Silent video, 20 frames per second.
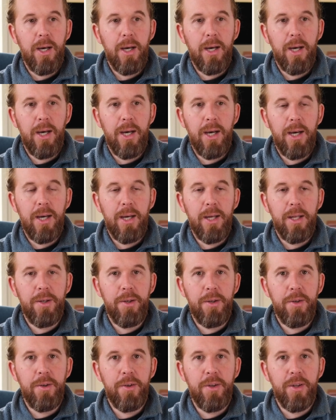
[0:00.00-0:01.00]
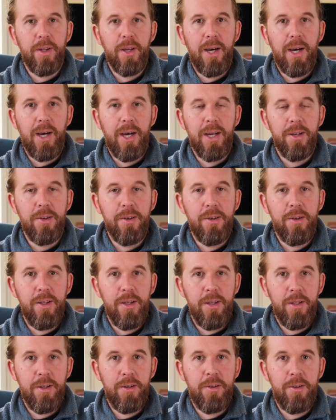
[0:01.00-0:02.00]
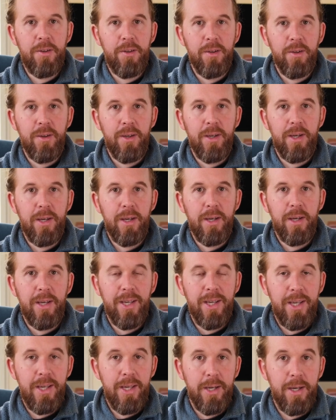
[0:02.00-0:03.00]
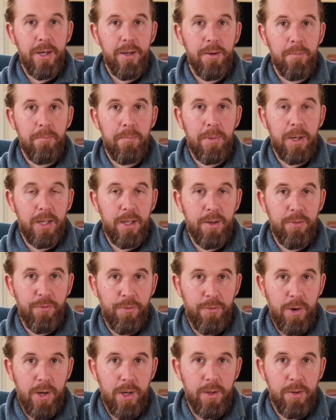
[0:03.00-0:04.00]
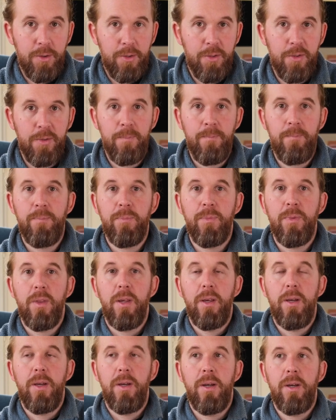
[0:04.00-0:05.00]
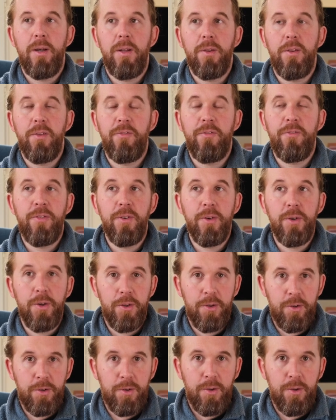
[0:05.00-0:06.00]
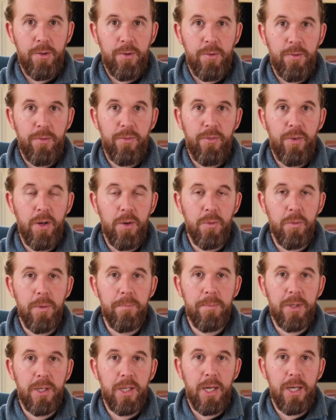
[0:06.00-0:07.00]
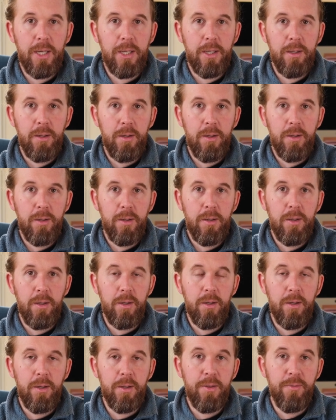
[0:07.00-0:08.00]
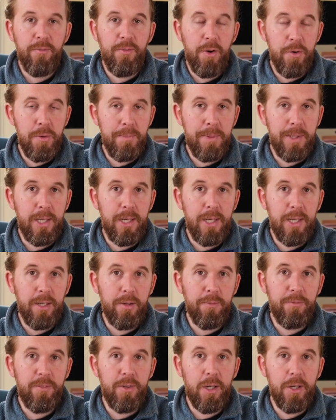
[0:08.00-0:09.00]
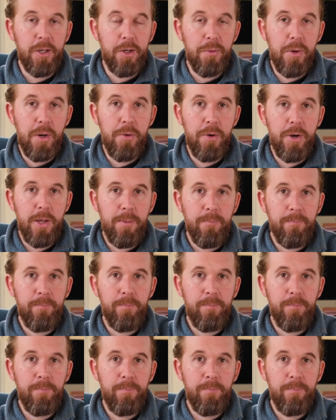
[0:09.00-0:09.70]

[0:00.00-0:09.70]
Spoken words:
And I did here, back in France, the first follow-up check at the very beginning of January,